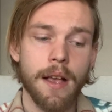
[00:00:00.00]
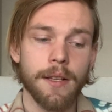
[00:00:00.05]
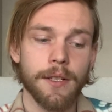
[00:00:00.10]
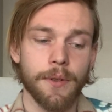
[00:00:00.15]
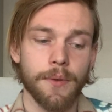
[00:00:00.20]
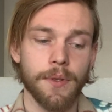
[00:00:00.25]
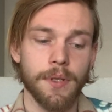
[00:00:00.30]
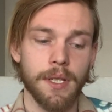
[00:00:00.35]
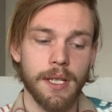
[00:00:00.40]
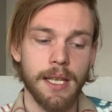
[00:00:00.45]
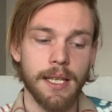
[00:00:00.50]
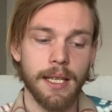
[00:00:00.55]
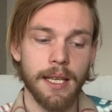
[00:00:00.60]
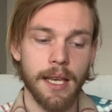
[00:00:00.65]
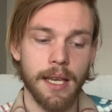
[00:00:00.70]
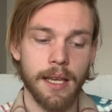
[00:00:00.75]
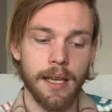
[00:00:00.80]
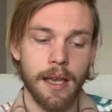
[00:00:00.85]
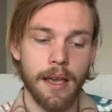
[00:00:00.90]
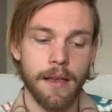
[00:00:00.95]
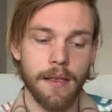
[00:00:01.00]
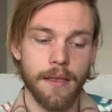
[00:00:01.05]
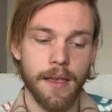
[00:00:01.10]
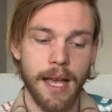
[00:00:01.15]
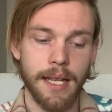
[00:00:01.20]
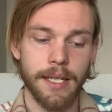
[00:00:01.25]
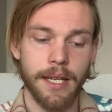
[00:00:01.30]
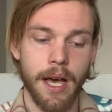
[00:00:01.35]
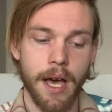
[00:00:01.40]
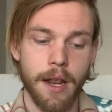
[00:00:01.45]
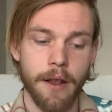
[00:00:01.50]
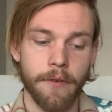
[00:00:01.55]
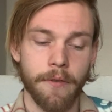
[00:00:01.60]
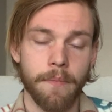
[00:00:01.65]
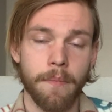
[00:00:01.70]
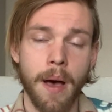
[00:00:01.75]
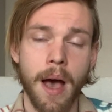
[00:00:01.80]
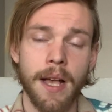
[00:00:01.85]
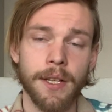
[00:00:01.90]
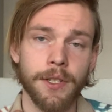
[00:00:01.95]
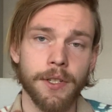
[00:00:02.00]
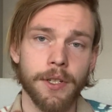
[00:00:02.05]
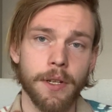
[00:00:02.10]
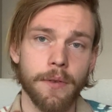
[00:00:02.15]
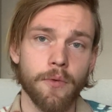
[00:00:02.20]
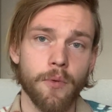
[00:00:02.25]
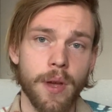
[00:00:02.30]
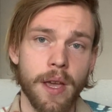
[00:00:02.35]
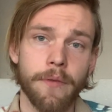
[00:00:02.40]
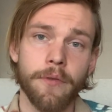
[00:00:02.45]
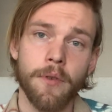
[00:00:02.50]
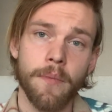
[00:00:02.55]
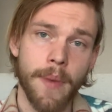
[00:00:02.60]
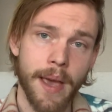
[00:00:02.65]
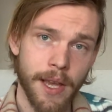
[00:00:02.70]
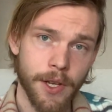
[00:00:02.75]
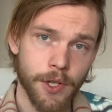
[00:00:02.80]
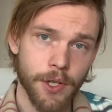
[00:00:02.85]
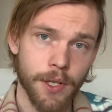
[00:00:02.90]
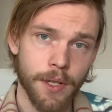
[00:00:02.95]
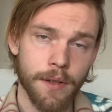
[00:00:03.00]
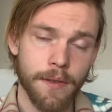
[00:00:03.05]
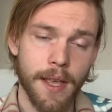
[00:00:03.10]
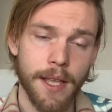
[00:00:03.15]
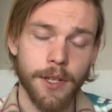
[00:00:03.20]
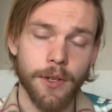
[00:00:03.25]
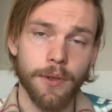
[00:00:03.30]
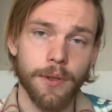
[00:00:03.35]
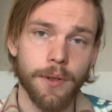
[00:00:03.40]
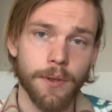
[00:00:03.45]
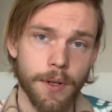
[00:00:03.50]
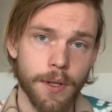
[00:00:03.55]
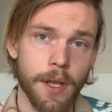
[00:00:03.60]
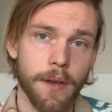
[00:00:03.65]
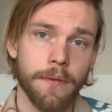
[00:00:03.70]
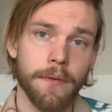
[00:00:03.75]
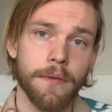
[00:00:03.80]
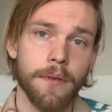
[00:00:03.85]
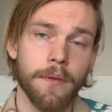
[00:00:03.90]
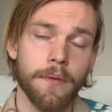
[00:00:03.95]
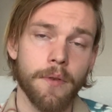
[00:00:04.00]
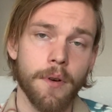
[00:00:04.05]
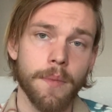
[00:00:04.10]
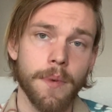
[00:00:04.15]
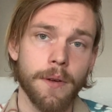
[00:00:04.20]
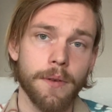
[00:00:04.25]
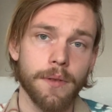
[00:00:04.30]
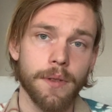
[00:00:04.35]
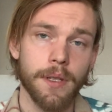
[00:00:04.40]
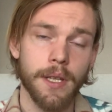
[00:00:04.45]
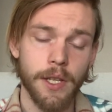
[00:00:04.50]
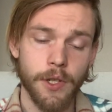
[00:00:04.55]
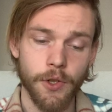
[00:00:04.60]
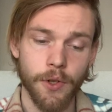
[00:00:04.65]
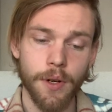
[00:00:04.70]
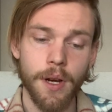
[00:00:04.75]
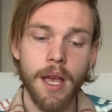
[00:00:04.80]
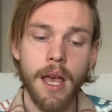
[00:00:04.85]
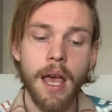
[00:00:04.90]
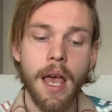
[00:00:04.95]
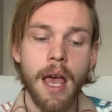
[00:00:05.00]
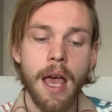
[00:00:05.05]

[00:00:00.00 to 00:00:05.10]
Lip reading: So seeking that kind of positive reaffirmation that you're good enough from your teacher,